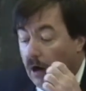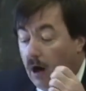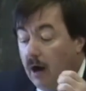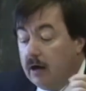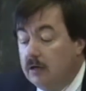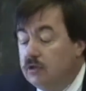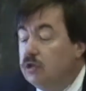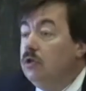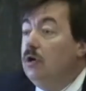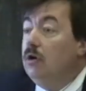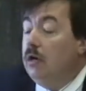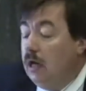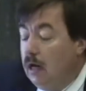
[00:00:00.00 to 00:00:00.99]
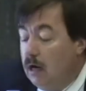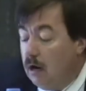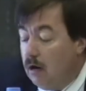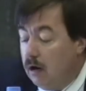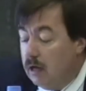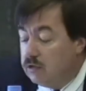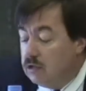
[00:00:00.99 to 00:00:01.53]
Our concern
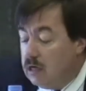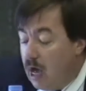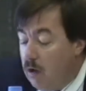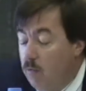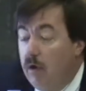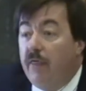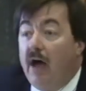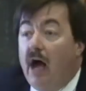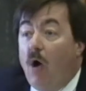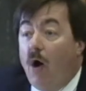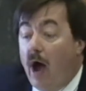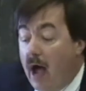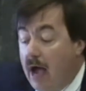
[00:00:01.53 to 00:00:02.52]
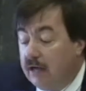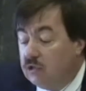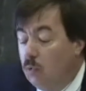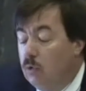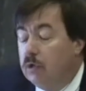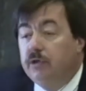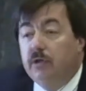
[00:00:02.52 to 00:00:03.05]
here is not with how acts
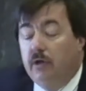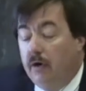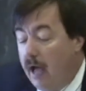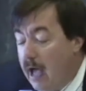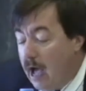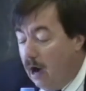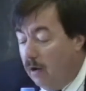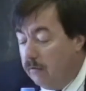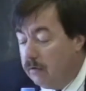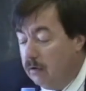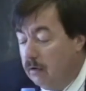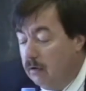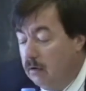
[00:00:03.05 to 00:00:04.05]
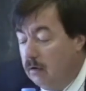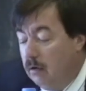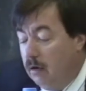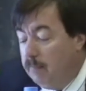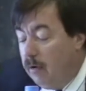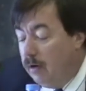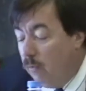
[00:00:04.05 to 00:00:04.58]
will turn out,
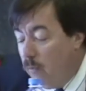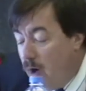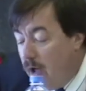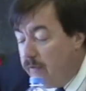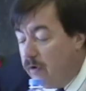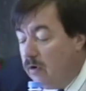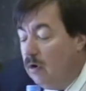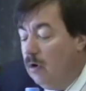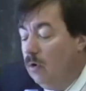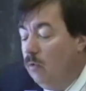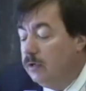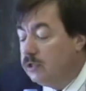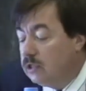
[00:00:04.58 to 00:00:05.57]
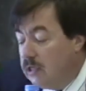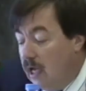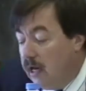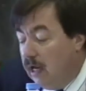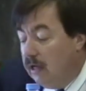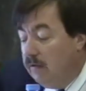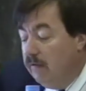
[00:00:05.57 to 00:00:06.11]
but rather with
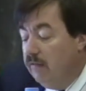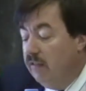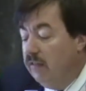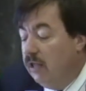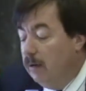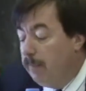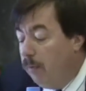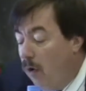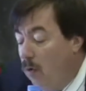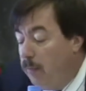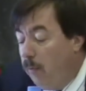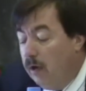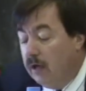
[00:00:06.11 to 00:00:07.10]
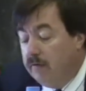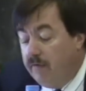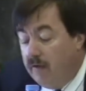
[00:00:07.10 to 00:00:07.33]
setting the appropriate